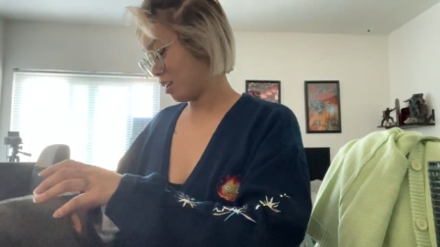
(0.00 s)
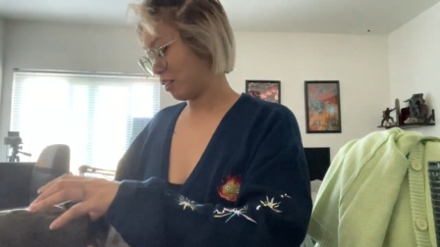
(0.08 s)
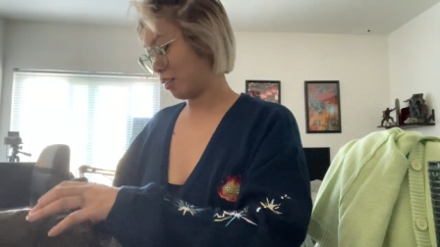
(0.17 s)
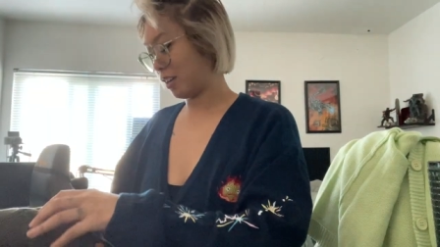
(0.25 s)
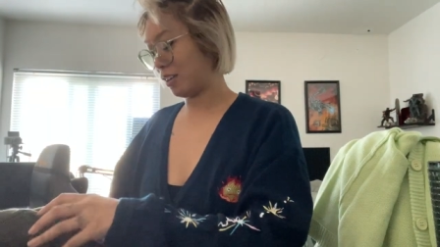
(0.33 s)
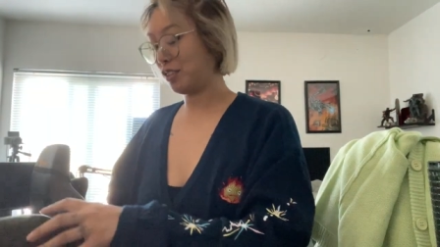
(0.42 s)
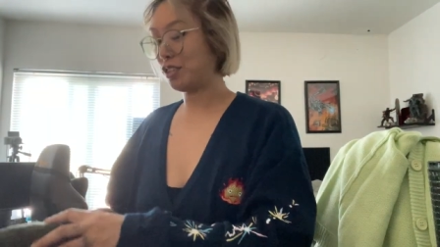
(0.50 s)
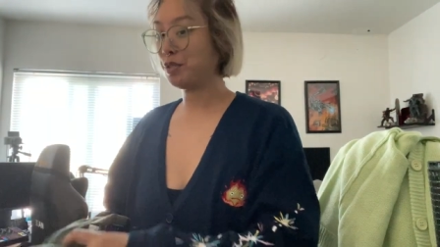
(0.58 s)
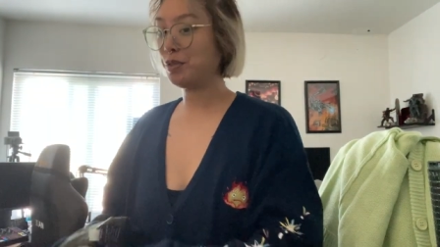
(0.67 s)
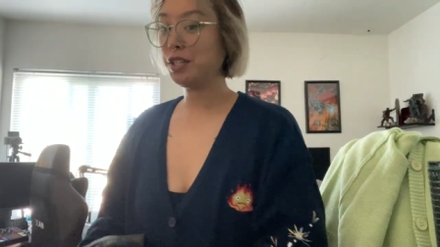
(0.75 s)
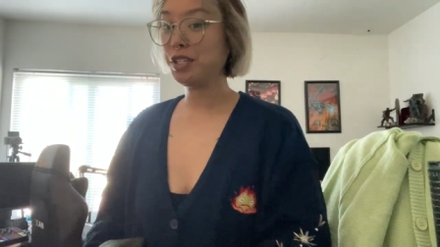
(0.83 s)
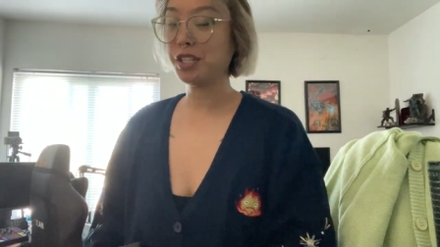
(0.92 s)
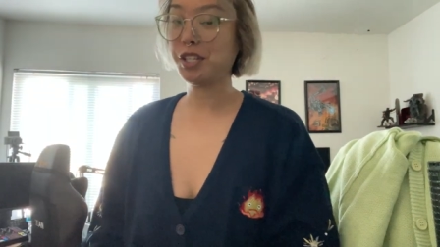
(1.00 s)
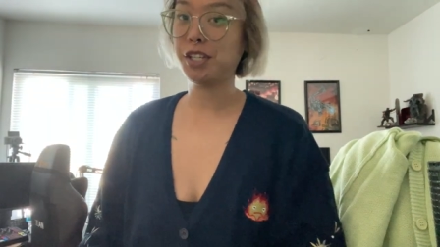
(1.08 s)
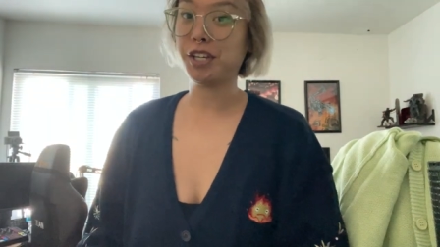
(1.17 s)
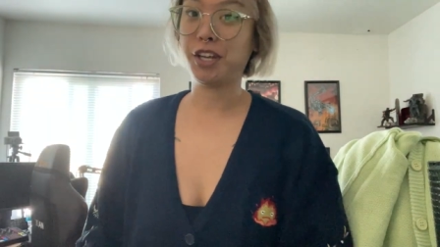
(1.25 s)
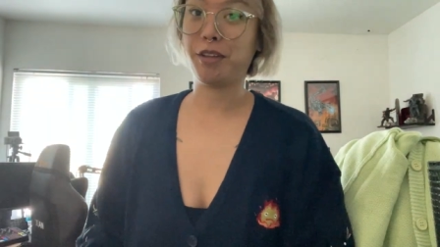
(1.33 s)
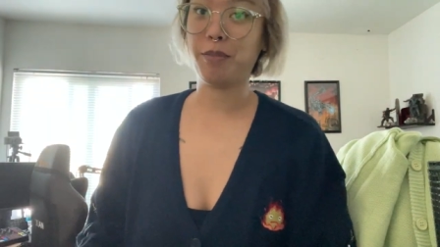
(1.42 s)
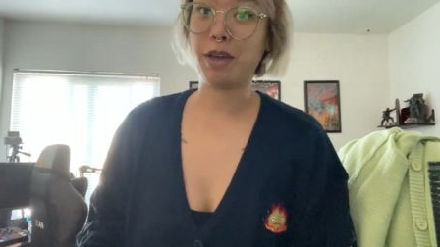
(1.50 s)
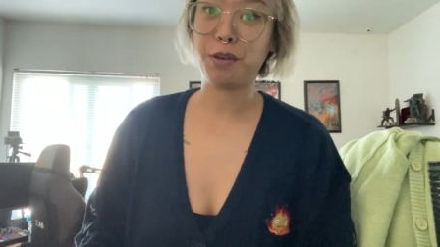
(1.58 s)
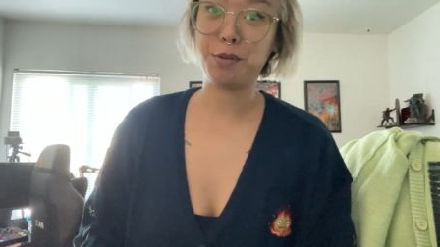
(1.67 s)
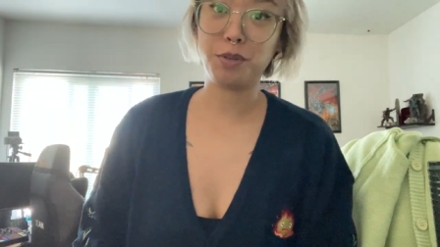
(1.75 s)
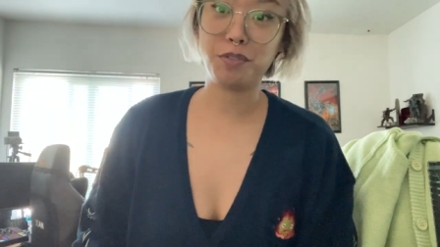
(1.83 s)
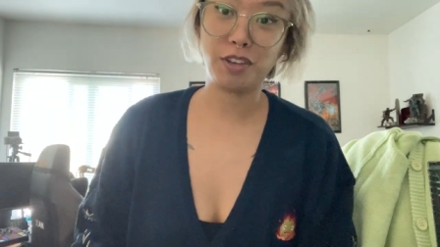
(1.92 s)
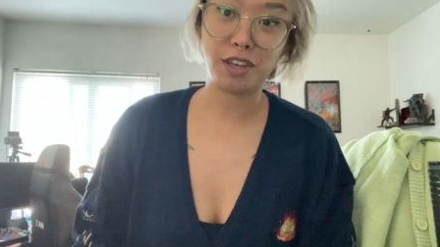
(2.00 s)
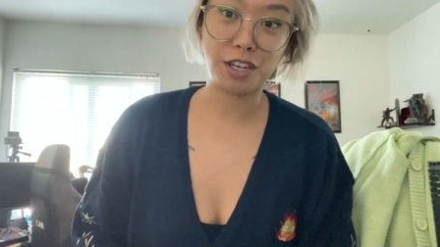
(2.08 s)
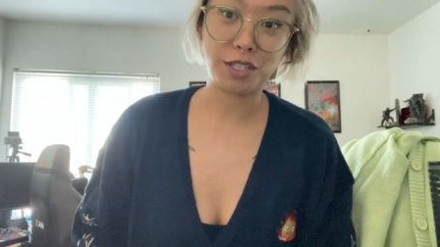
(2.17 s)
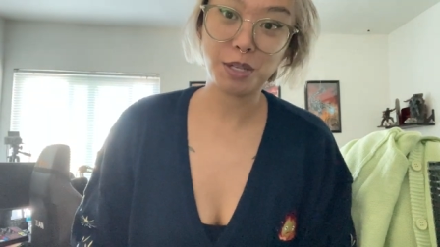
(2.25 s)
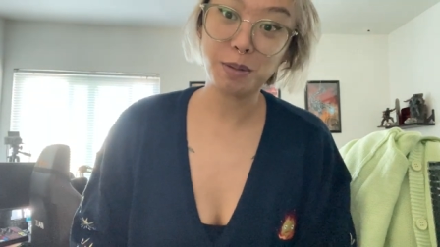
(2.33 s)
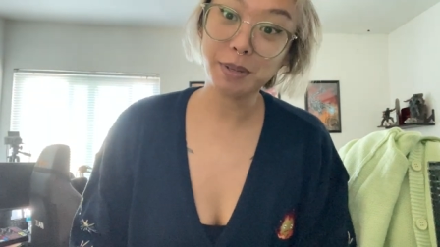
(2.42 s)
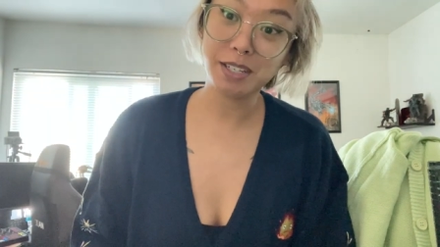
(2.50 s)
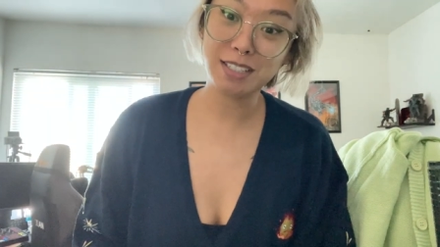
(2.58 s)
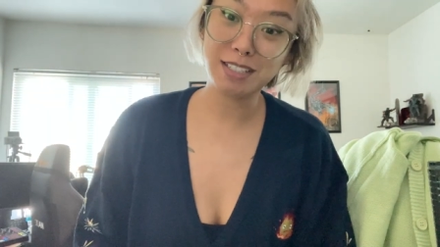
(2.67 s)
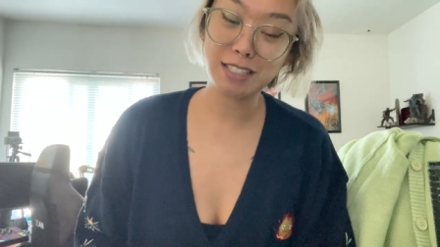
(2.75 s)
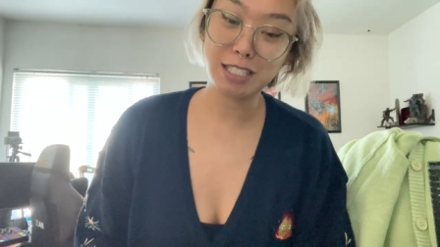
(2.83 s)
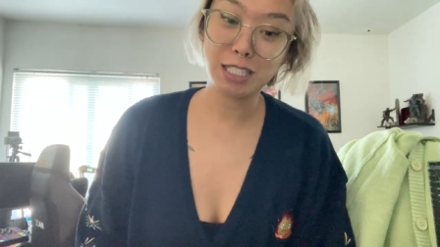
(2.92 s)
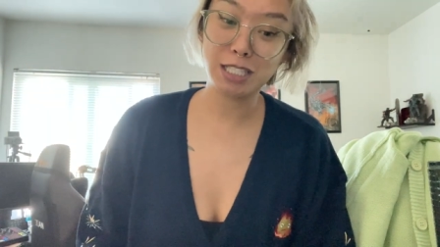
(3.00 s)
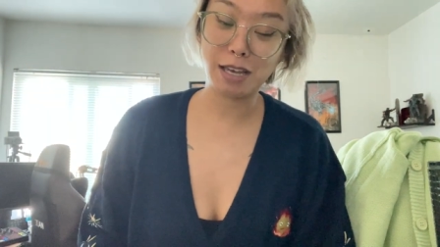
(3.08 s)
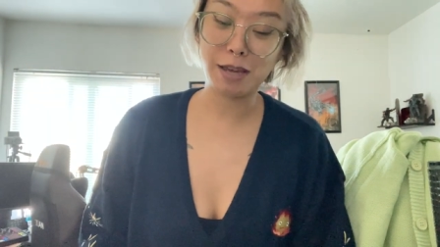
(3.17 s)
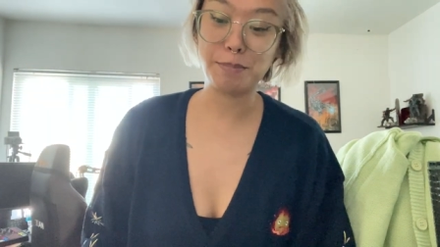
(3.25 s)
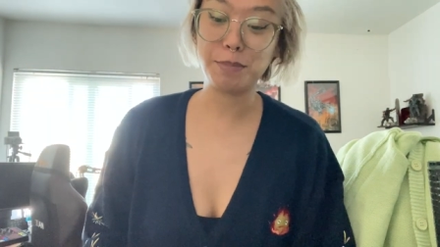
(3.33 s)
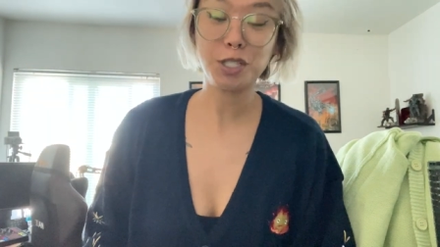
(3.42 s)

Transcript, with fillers: Okay, this one isn't um, Howl's Moving Castle, but it's um,